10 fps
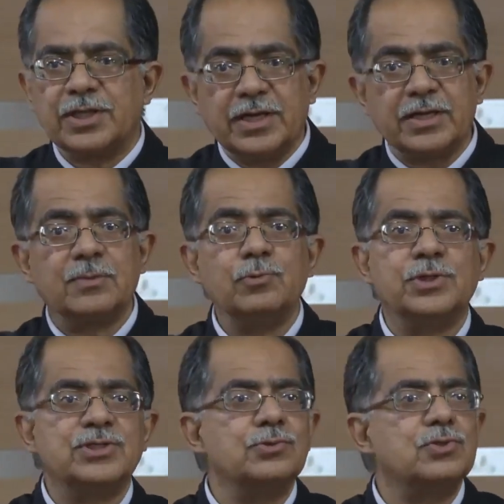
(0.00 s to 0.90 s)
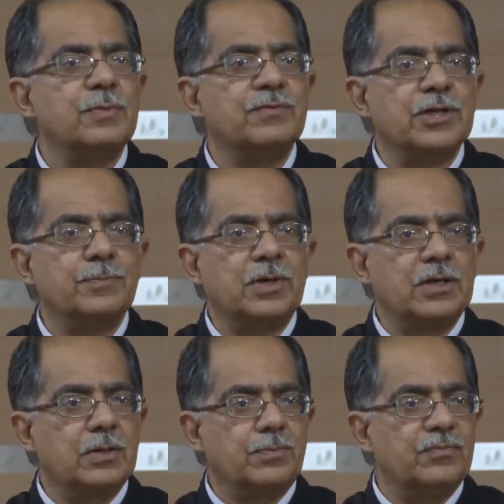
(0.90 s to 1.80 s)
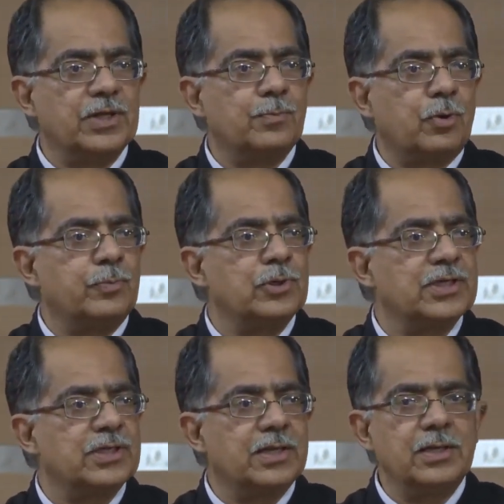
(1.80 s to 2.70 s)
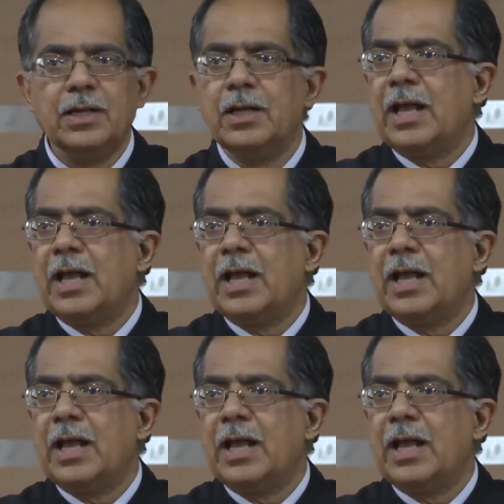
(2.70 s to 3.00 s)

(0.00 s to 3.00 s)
AWS used to be very popular then,